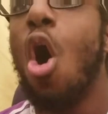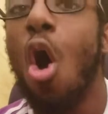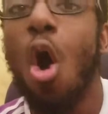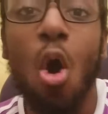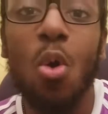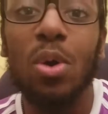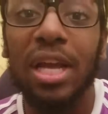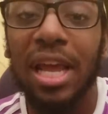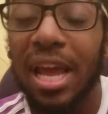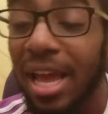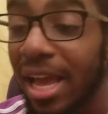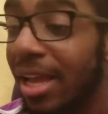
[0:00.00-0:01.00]

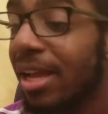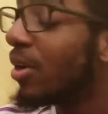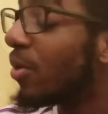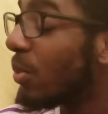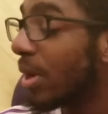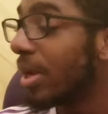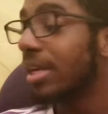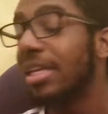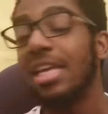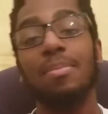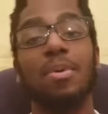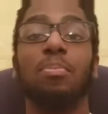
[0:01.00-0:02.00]
Okay, we're gonna
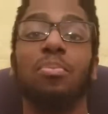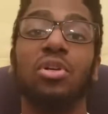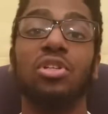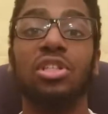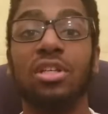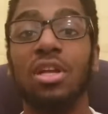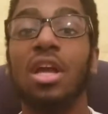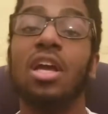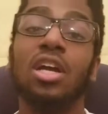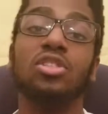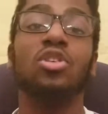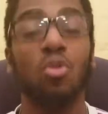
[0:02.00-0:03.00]
keep it pushing
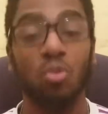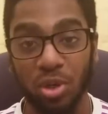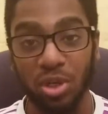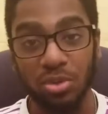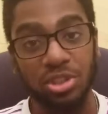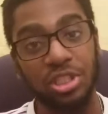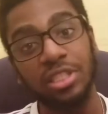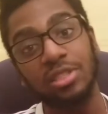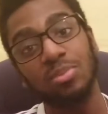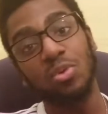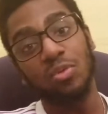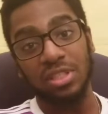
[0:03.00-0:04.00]
because real cheese
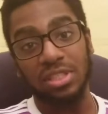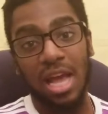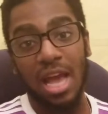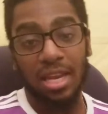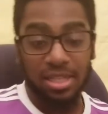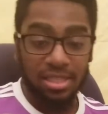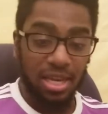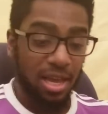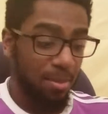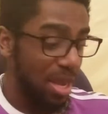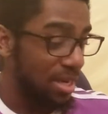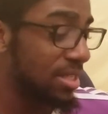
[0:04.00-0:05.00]
moving silence like
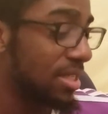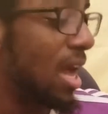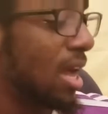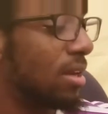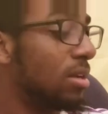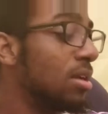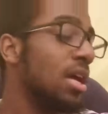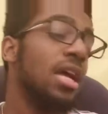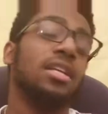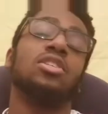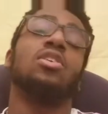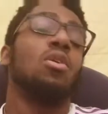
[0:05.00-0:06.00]
my designer.
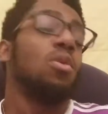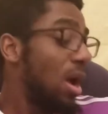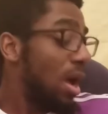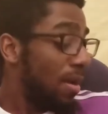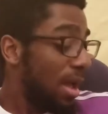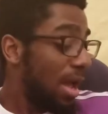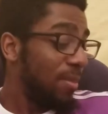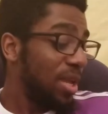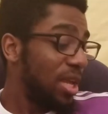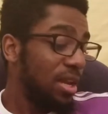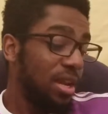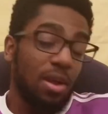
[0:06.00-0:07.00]
So, uh, I
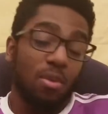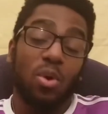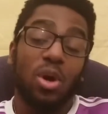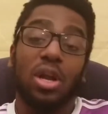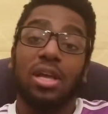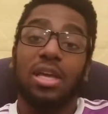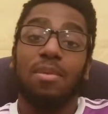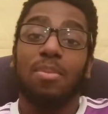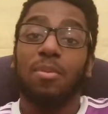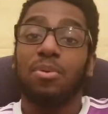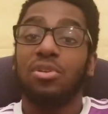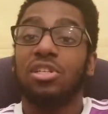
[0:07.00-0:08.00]
mean, we're gonna keep
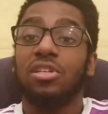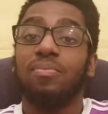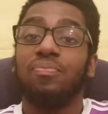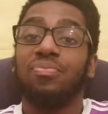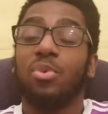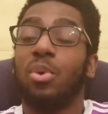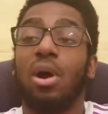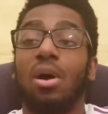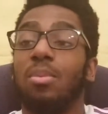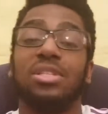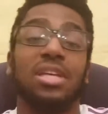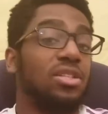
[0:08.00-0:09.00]
it pushing. We're
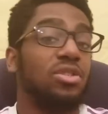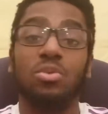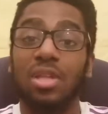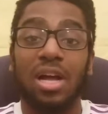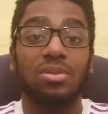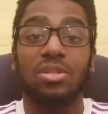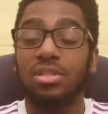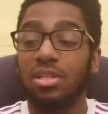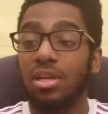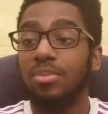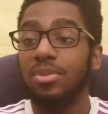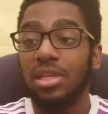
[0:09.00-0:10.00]
almost at 2,000
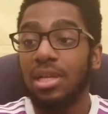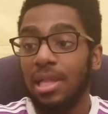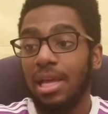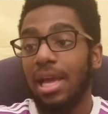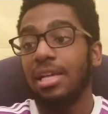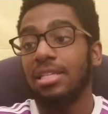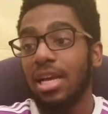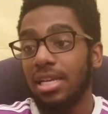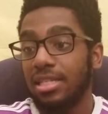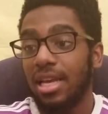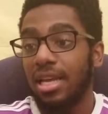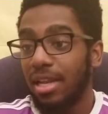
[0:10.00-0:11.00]
subs as I
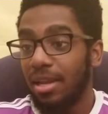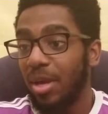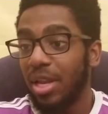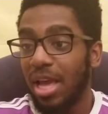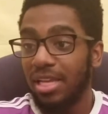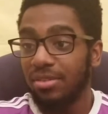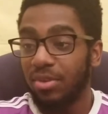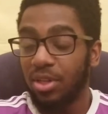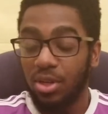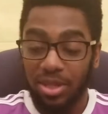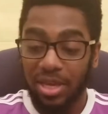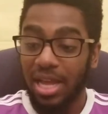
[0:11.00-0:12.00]
said in my last
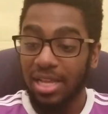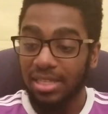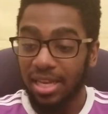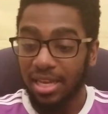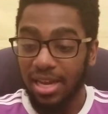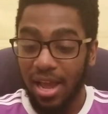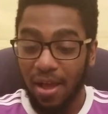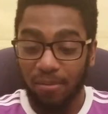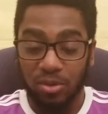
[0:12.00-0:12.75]
video that got taken down.